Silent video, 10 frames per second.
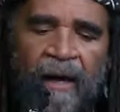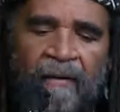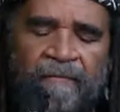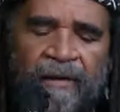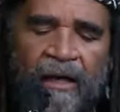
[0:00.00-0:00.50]

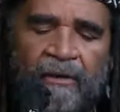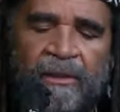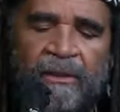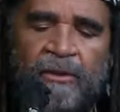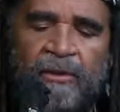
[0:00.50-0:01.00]
Following
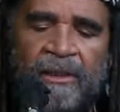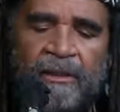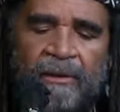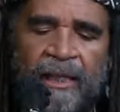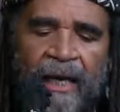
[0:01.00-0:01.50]

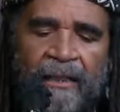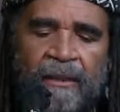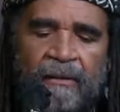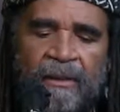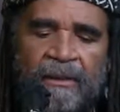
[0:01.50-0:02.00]
traditional
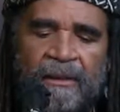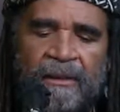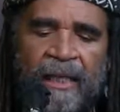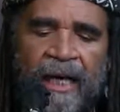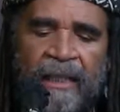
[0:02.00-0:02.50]
dietary
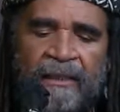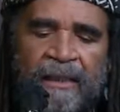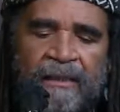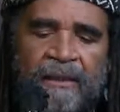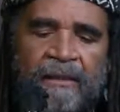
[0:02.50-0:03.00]
diets
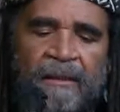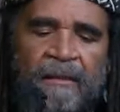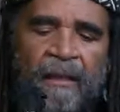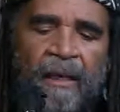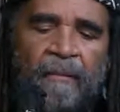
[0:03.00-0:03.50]
such as
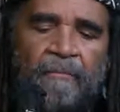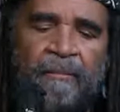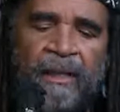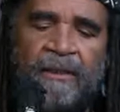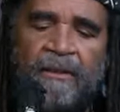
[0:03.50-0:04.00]
the
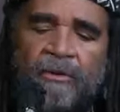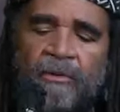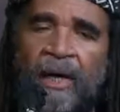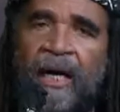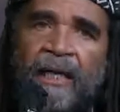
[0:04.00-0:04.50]

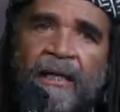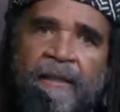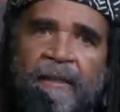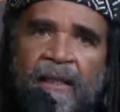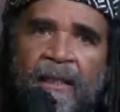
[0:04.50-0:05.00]

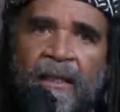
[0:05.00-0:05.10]
Mediterranean,